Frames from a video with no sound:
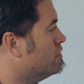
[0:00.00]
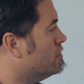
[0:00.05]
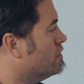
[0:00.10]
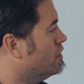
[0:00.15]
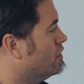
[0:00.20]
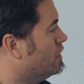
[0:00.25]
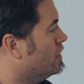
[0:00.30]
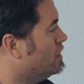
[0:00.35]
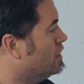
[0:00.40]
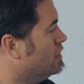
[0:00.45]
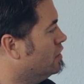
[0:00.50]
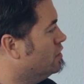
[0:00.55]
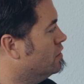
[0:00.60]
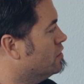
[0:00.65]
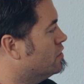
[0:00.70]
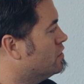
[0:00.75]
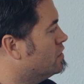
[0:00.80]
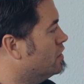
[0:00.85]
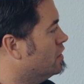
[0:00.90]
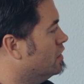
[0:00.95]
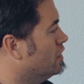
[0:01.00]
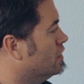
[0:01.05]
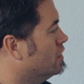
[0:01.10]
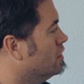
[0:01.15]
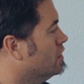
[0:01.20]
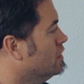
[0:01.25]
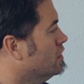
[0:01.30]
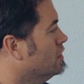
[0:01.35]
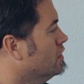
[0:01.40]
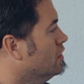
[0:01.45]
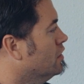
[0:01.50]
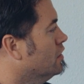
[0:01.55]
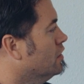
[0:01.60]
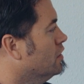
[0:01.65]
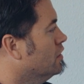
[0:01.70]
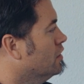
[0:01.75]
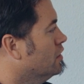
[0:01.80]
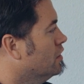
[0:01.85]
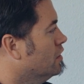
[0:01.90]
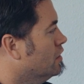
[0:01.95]
So here you see
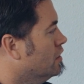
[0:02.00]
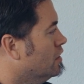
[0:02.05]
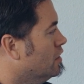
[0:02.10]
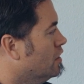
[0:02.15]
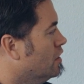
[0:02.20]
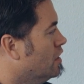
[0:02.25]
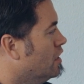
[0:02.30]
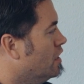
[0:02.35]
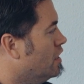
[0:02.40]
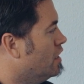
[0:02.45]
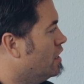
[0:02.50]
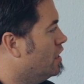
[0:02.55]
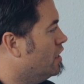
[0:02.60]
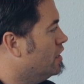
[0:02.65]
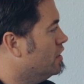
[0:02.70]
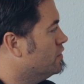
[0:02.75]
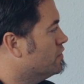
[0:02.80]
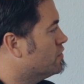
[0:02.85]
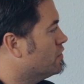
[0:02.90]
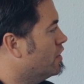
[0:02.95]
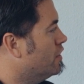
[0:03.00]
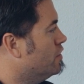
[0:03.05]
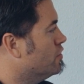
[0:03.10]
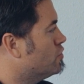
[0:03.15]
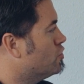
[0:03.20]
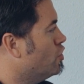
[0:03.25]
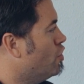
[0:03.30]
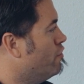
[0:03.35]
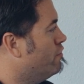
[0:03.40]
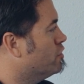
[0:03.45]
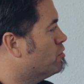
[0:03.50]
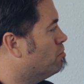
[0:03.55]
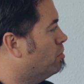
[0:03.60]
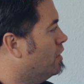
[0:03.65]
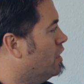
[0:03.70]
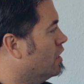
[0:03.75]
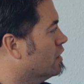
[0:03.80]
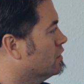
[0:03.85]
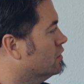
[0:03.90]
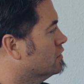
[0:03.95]
inside the service
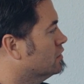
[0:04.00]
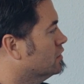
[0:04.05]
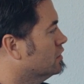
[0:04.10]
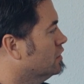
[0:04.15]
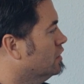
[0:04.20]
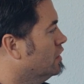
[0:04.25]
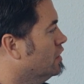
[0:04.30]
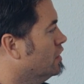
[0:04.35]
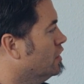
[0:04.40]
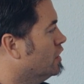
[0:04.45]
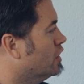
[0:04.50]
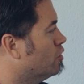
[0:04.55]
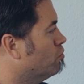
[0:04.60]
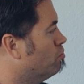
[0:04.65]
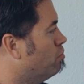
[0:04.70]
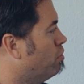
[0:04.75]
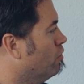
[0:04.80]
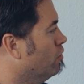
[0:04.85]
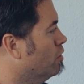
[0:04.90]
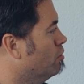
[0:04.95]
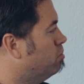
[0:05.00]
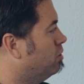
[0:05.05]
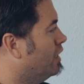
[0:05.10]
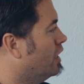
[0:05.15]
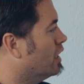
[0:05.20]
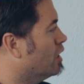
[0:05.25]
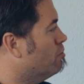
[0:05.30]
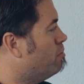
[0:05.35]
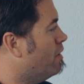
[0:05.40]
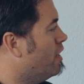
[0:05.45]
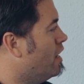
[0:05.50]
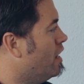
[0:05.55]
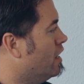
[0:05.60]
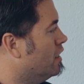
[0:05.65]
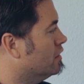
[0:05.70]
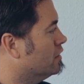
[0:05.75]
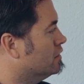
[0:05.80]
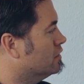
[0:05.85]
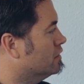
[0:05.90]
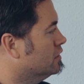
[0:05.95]
plug, you can pull the plug
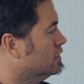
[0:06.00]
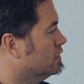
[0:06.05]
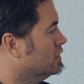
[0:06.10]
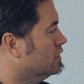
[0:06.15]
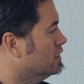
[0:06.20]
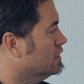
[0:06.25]
apart,